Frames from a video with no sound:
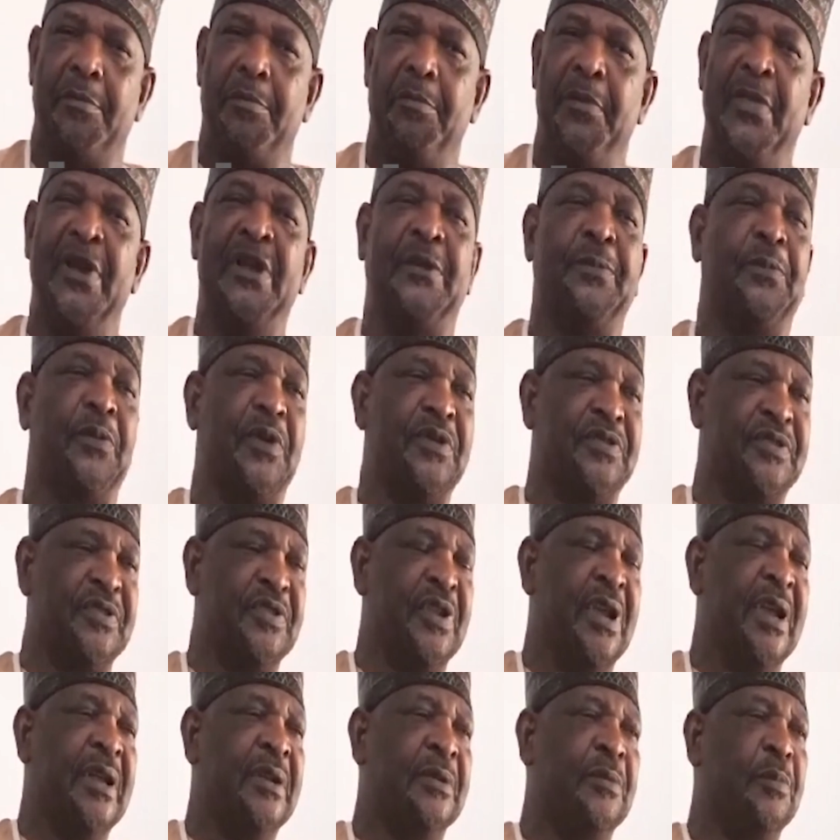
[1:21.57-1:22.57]
meet
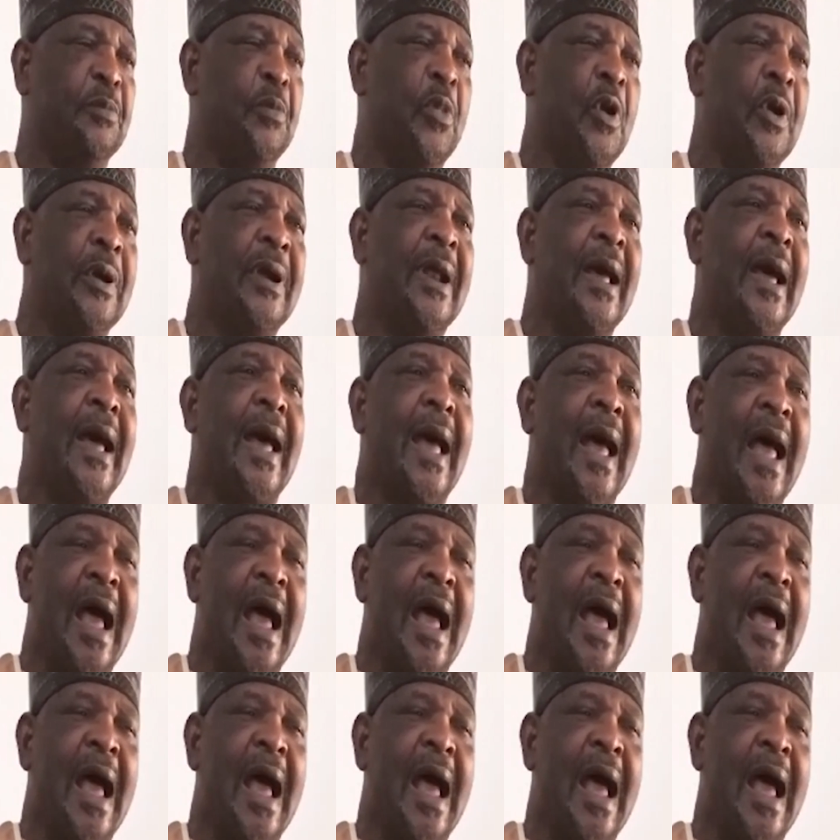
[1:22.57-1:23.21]
President Bola